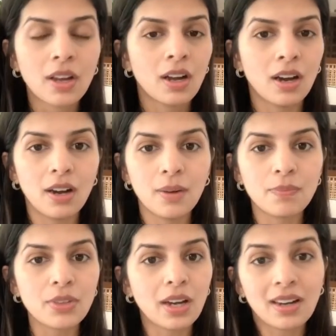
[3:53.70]

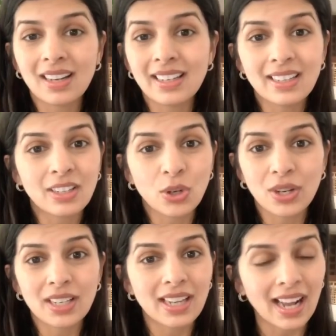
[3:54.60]
a clean
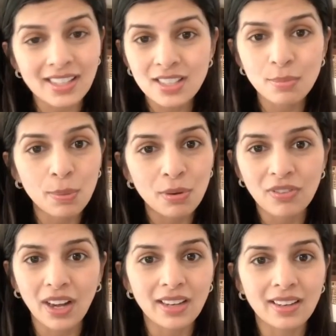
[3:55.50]
toilet has to be
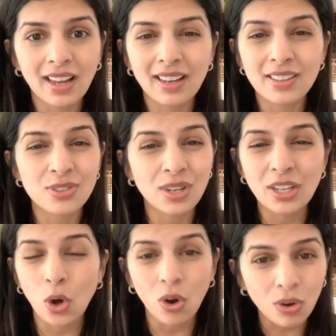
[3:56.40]
provided, and it's
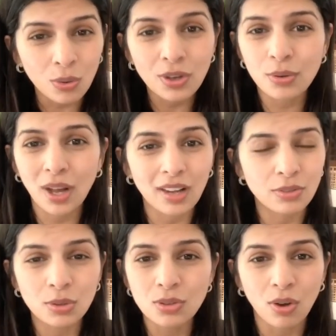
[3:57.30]
really awkward to have
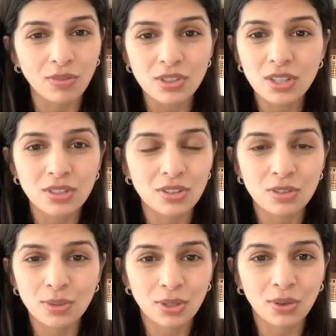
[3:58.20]
those
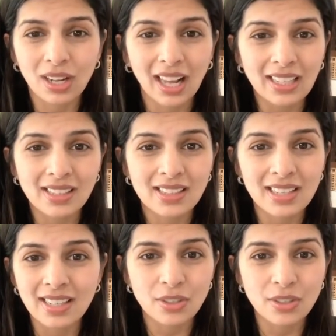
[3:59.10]
conversations with your clients later